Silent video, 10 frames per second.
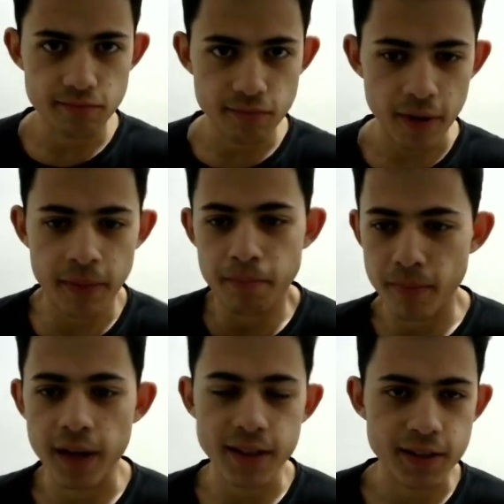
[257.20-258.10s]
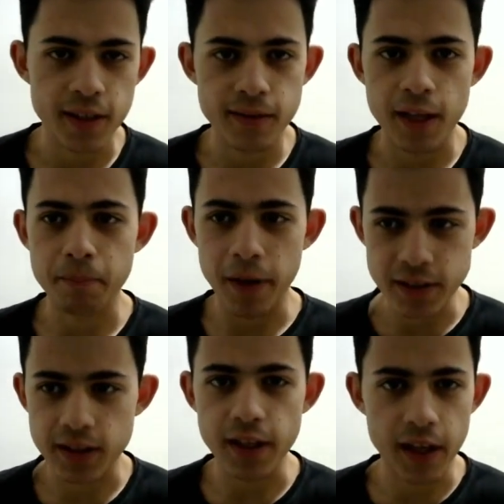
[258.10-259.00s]
And as I said, that
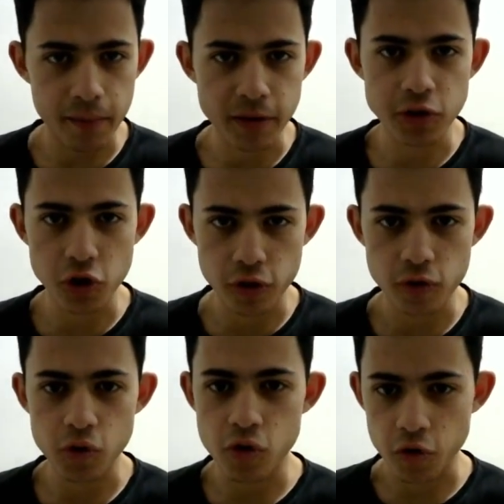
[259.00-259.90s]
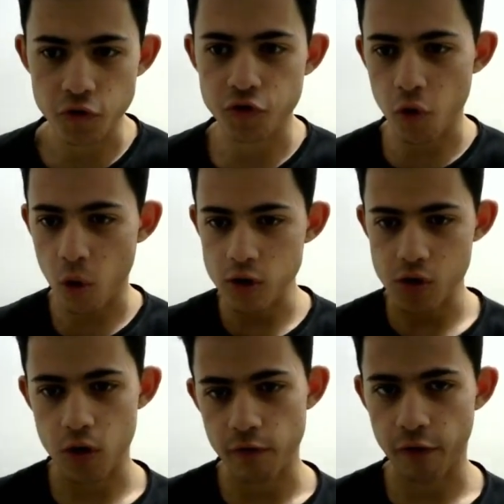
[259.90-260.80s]
basically enables you to control
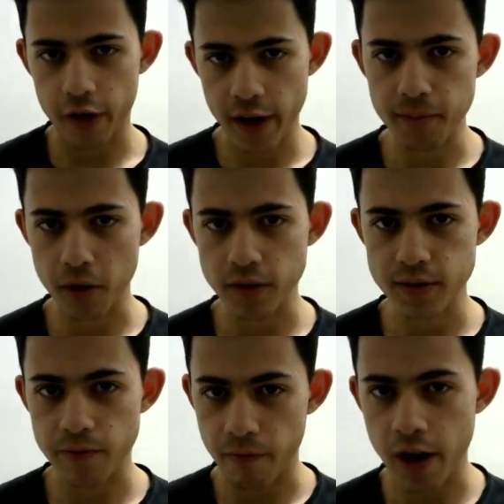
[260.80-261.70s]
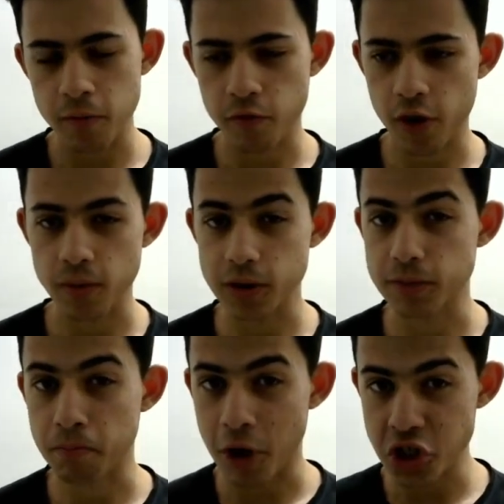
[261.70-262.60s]
your variables, environment variables,
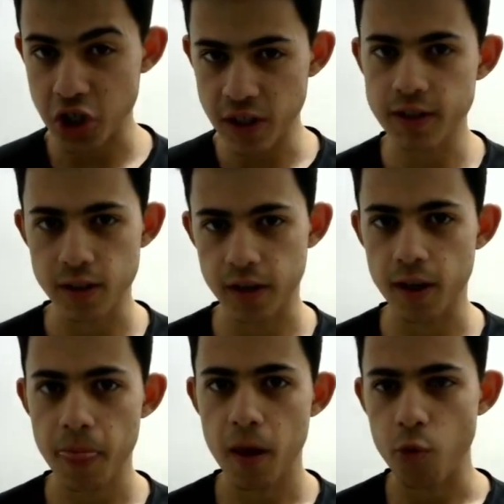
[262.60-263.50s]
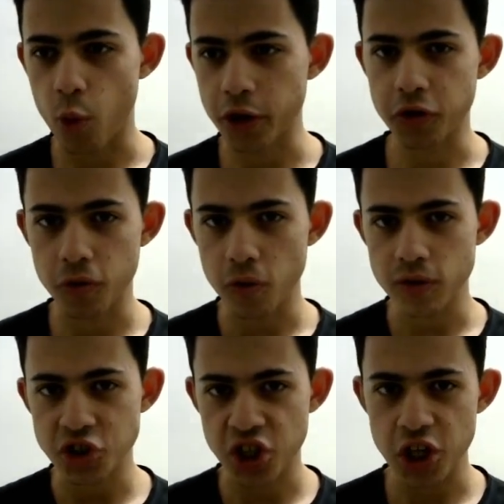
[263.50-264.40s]
much easily when you
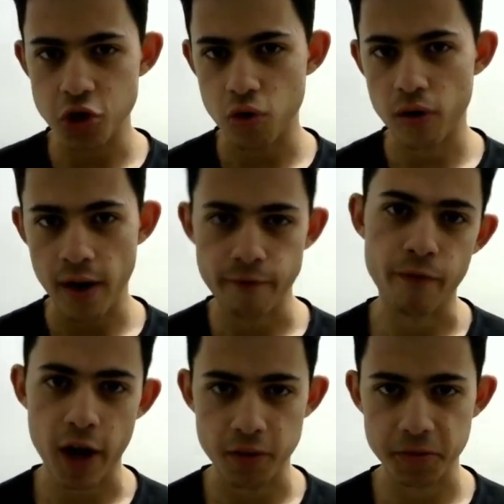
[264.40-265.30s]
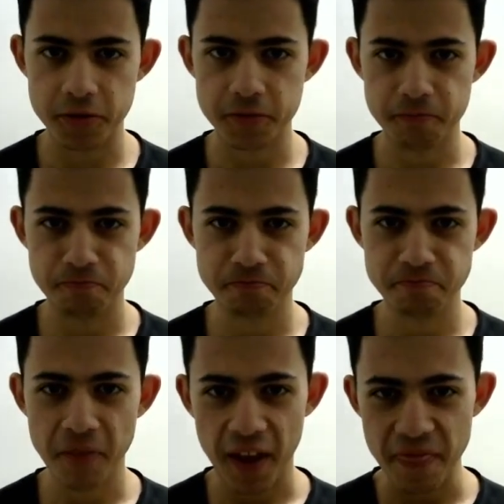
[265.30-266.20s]
change your environments.
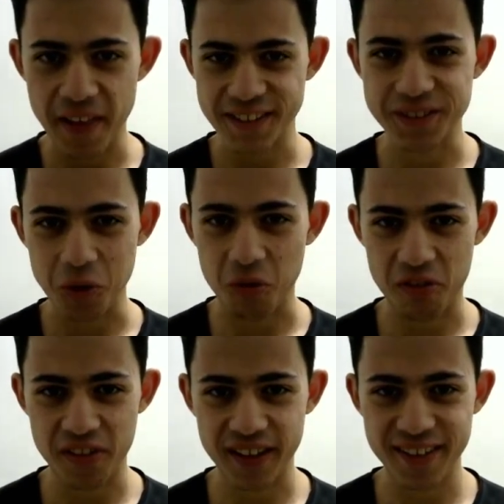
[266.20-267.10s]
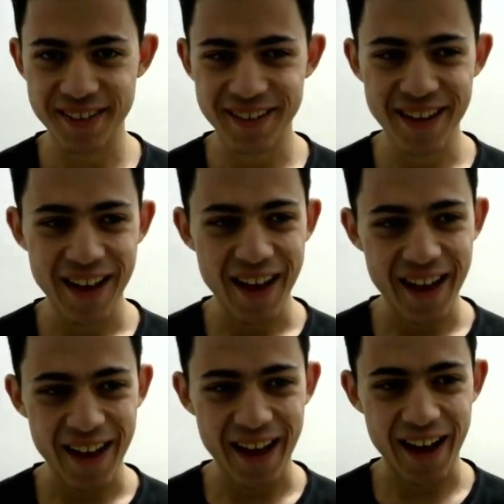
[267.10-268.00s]
That's the whole thing.
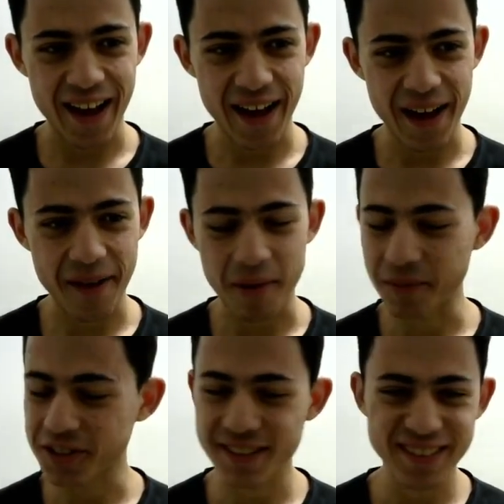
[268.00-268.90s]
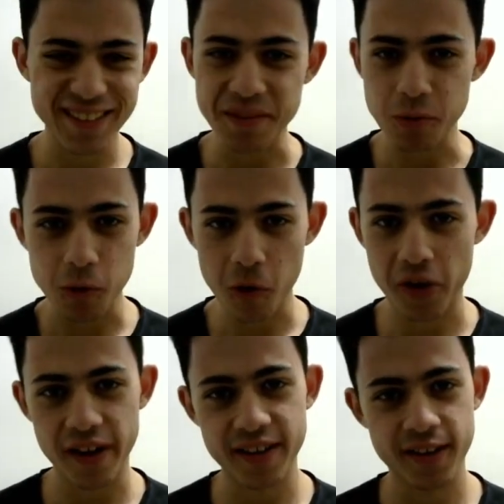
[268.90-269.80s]
I'm just keep
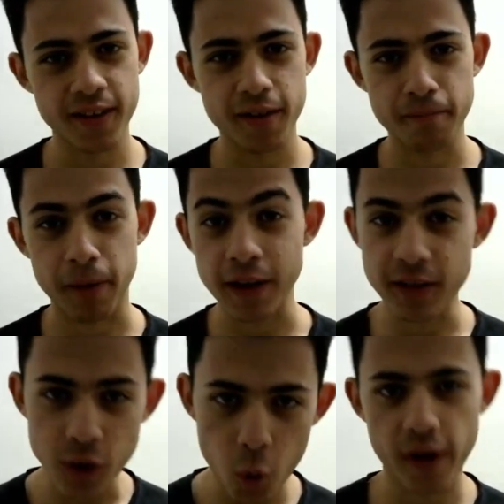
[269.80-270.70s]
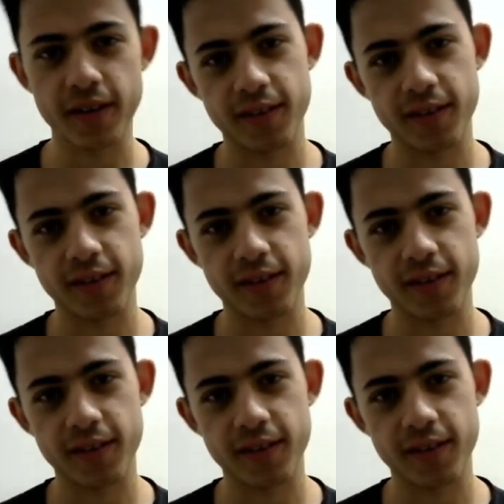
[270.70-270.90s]
learning by doing.